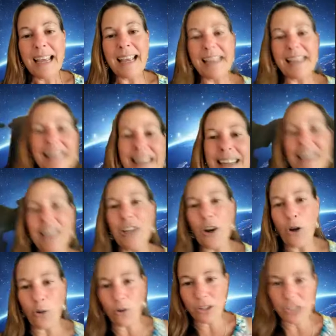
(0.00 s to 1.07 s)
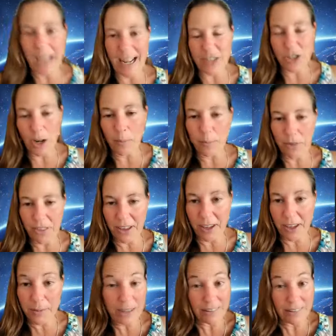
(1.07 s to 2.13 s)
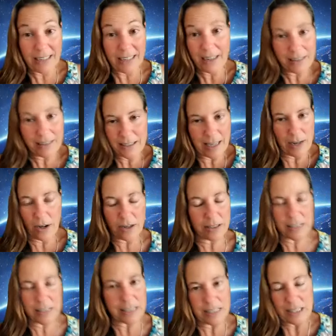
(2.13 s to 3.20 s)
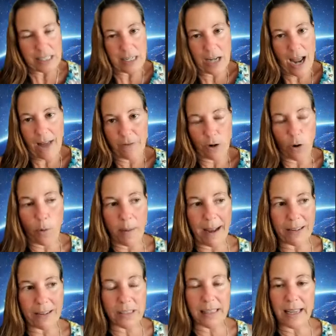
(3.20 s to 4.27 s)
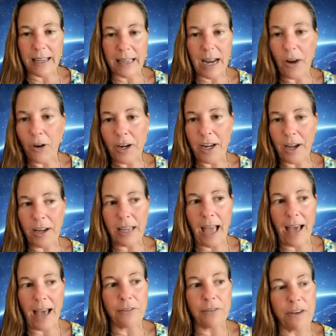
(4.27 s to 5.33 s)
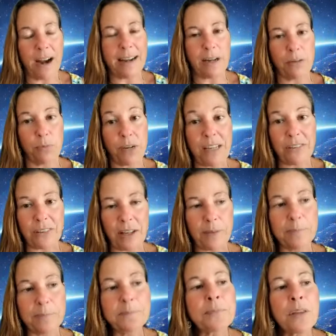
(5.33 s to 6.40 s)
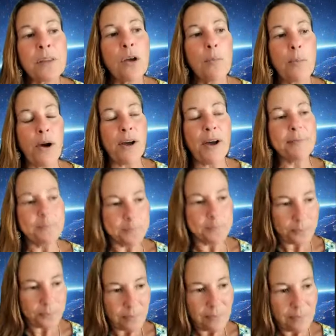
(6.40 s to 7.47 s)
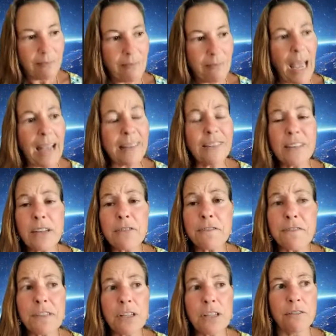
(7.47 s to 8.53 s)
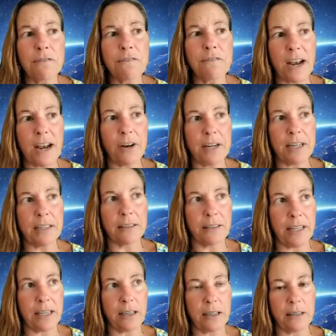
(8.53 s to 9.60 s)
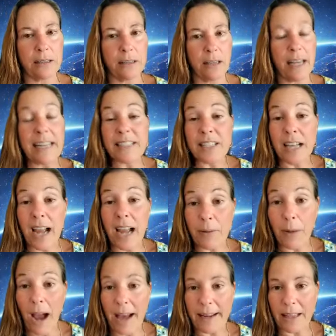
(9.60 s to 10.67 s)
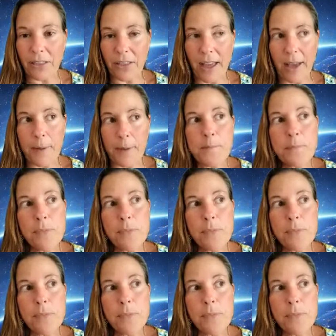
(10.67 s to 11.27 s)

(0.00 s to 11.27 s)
and, you know, catch up with him because I, because I didn't didn't ever go back to that area again for any reason. But I did feel very like, and it's ironic that